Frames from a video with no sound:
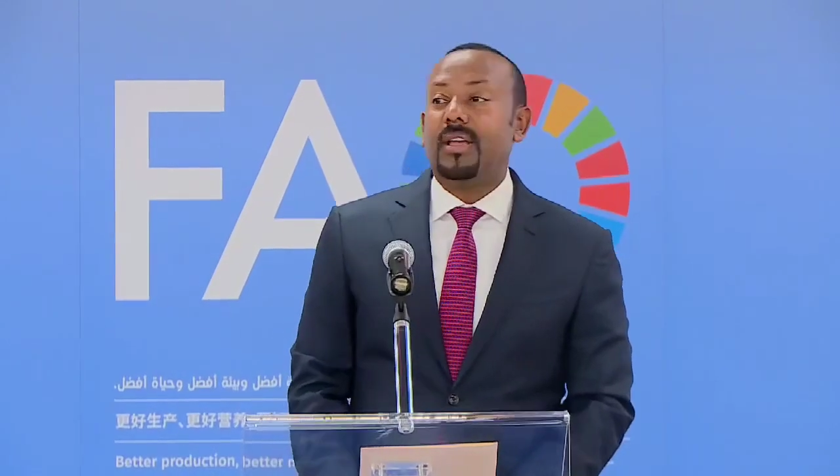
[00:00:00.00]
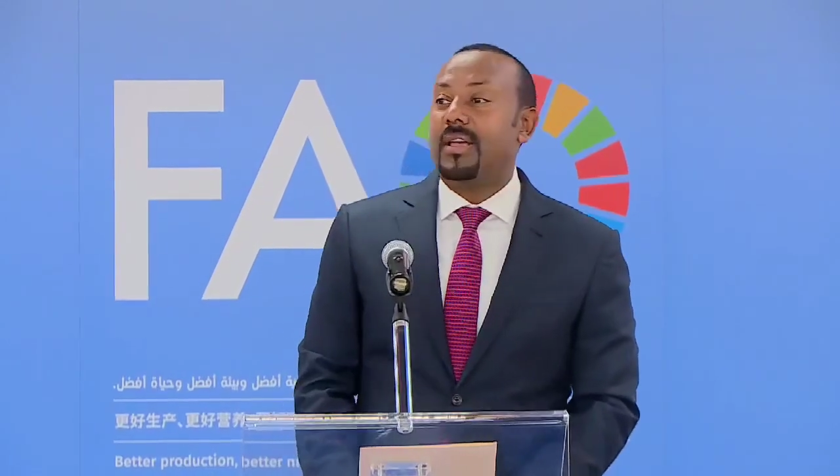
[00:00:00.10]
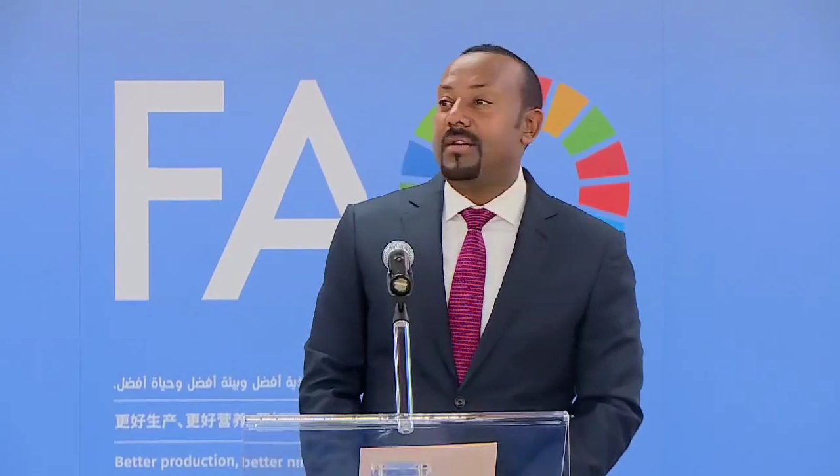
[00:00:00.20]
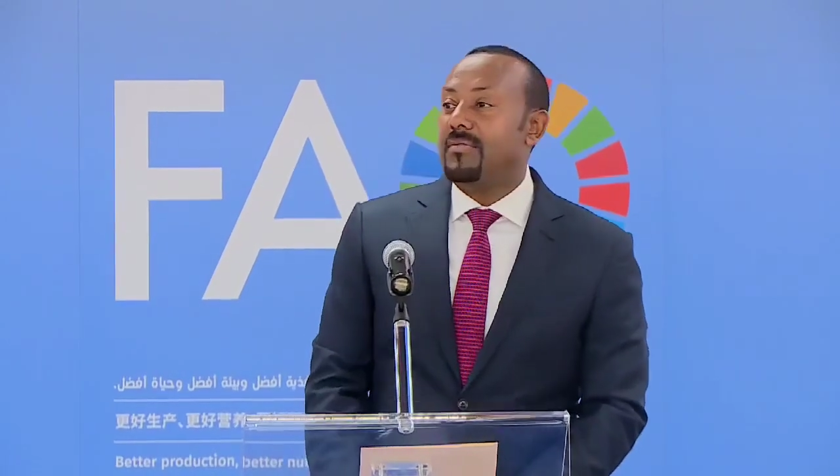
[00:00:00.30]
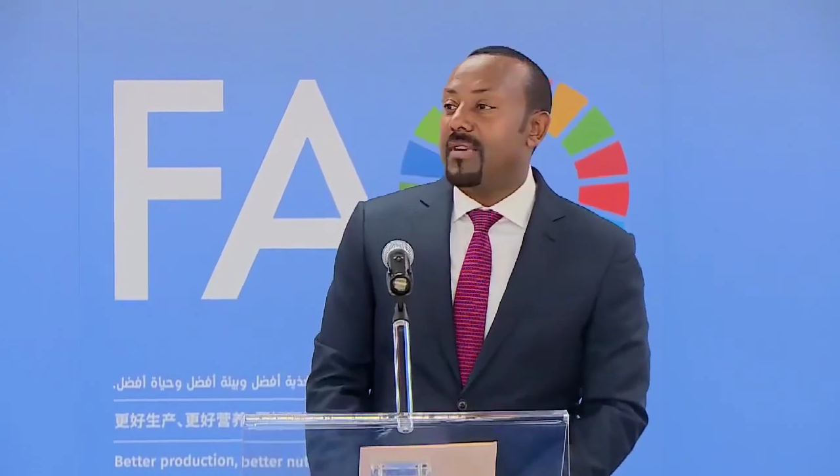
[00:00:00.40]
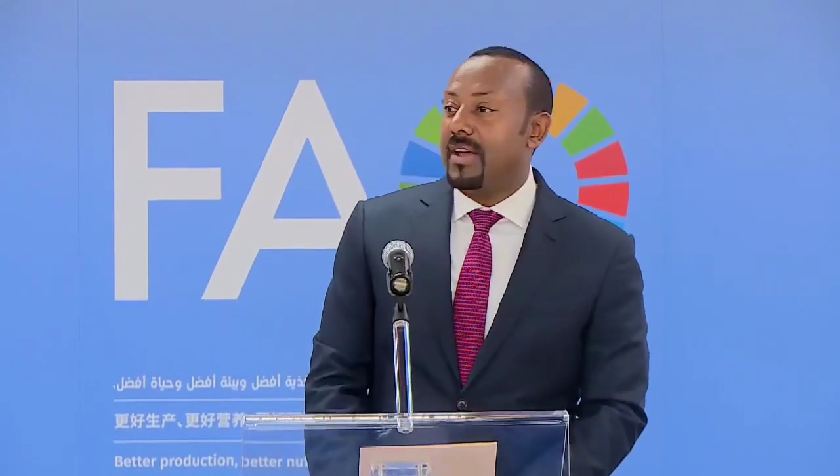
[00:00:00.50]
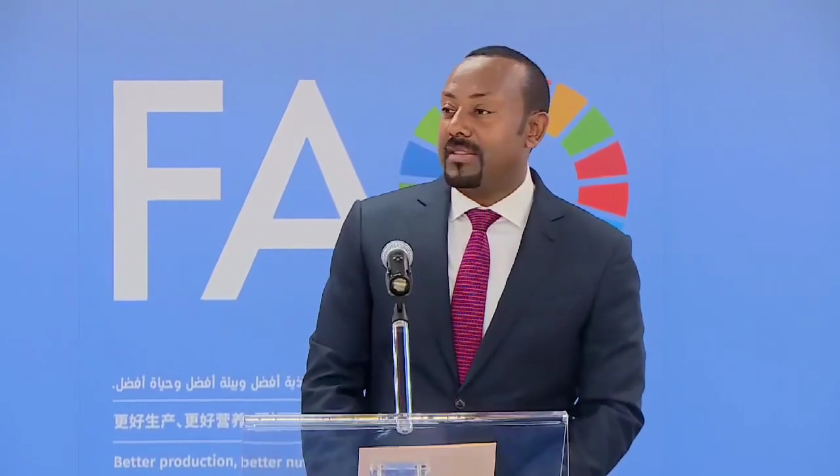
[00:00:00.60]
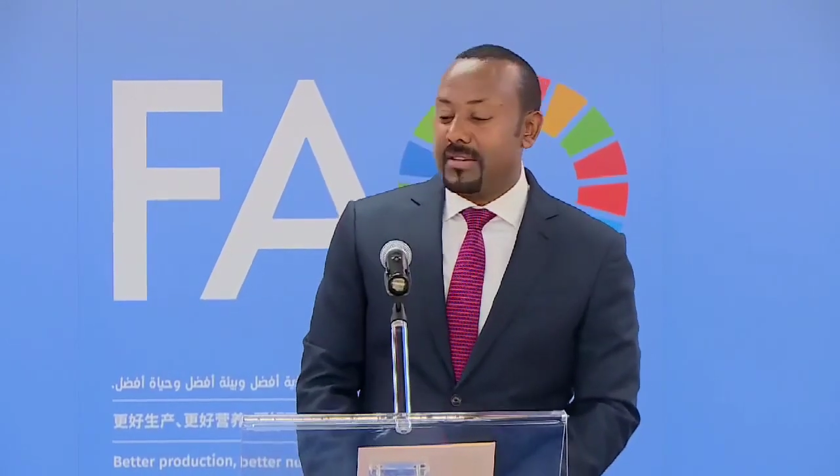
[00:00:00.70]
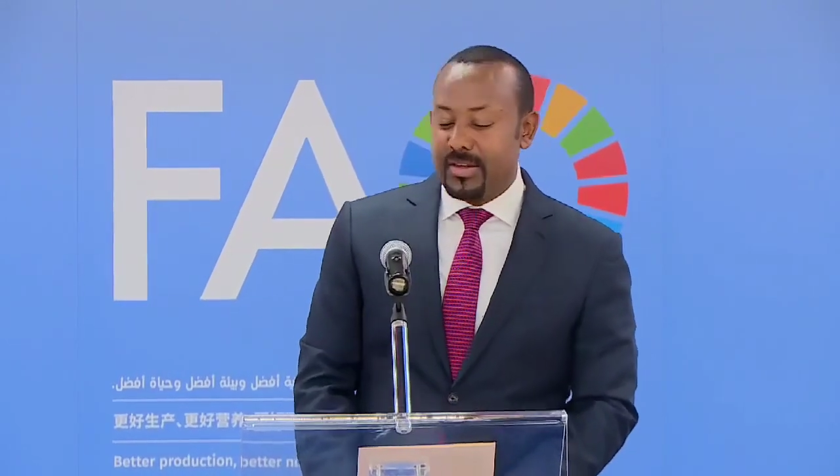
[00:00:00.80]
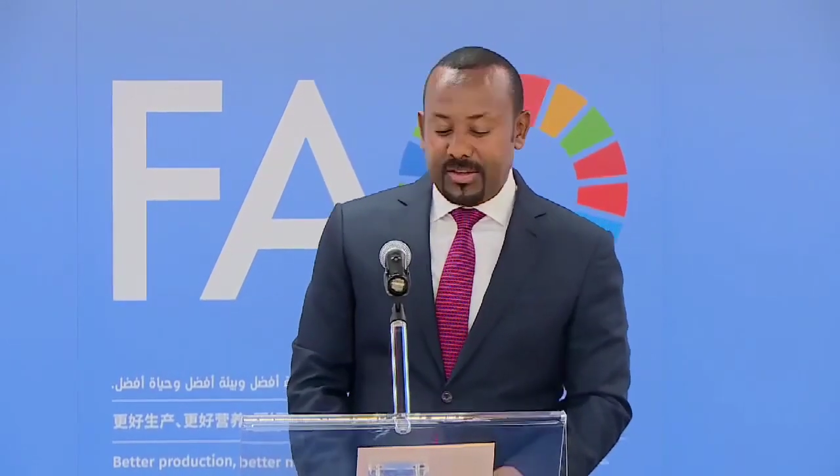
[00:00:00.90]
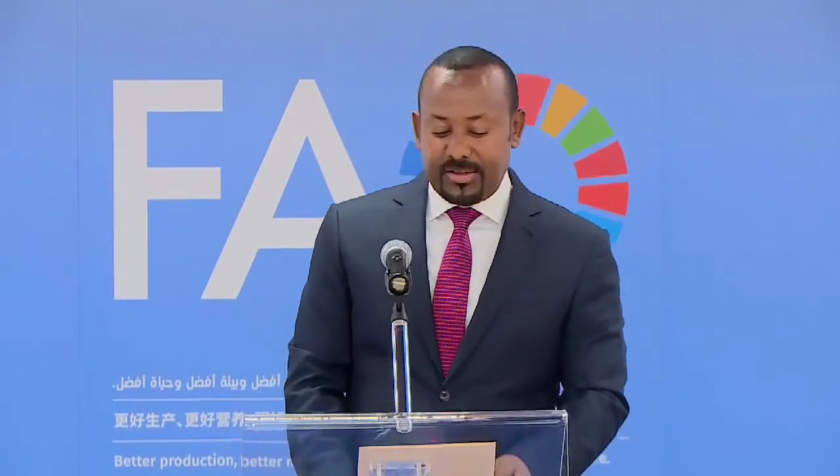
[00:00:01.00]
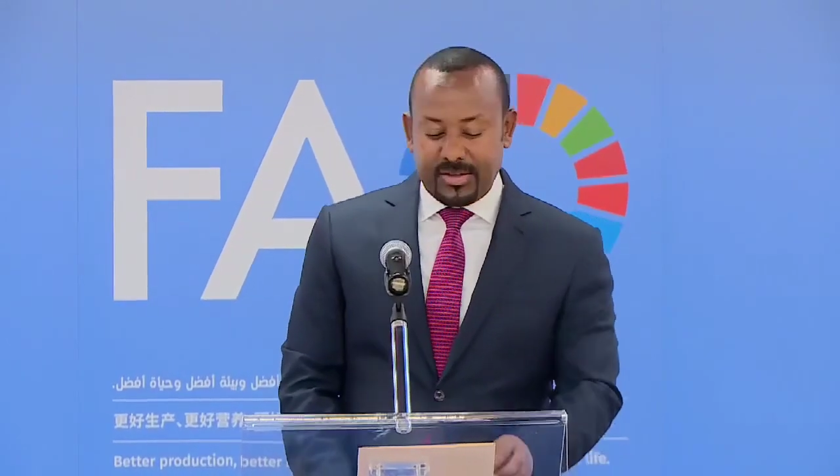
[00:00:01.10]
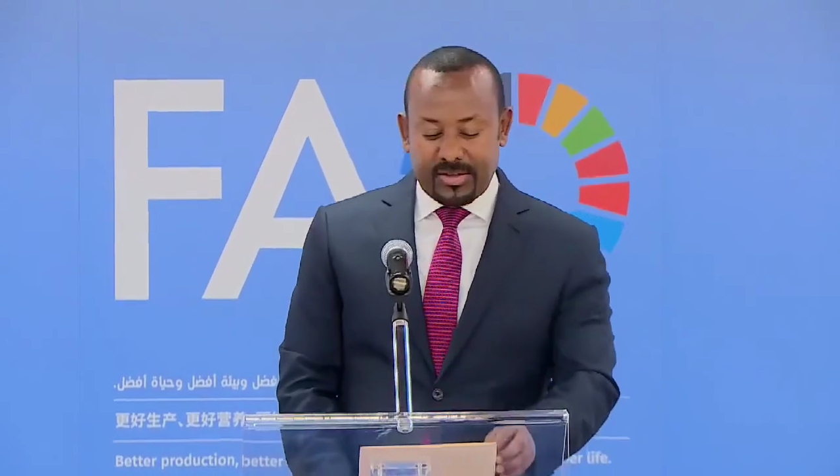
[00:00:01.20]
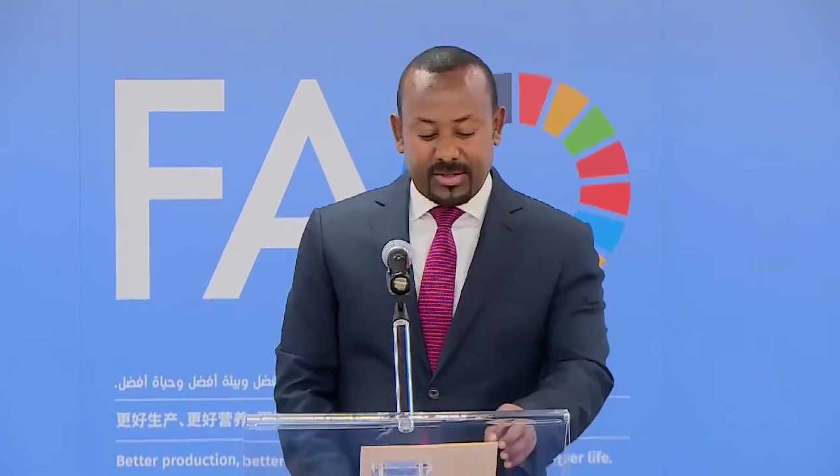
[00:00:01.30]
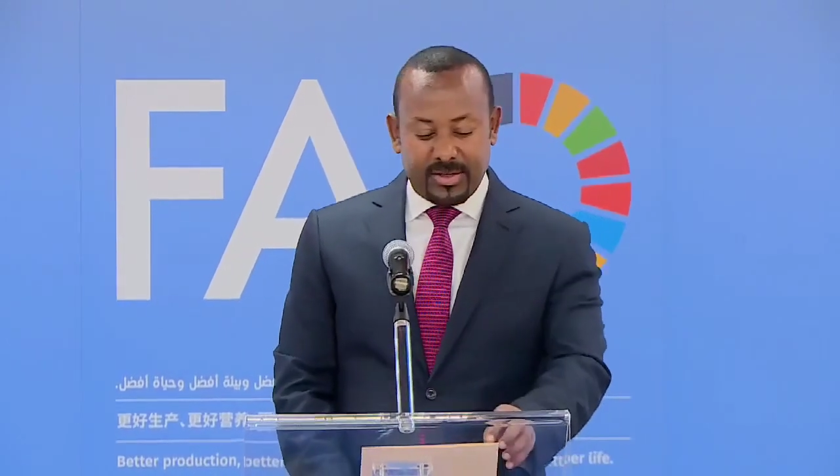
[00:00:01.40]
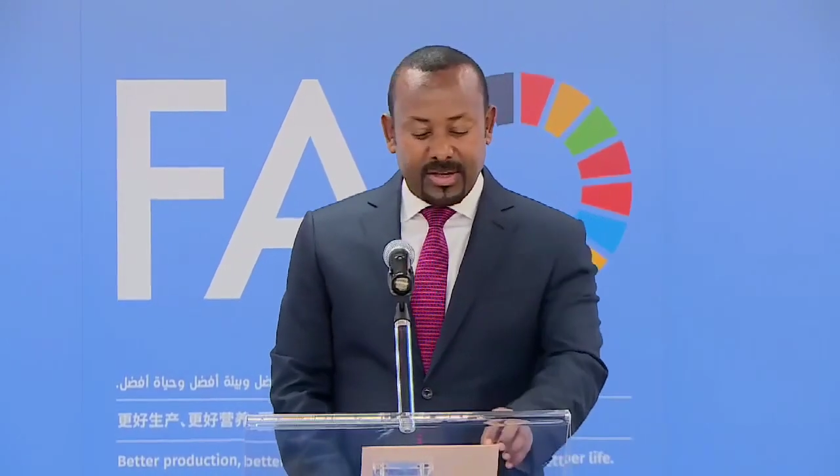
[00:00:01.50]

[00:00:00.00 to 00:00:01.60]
invited guests,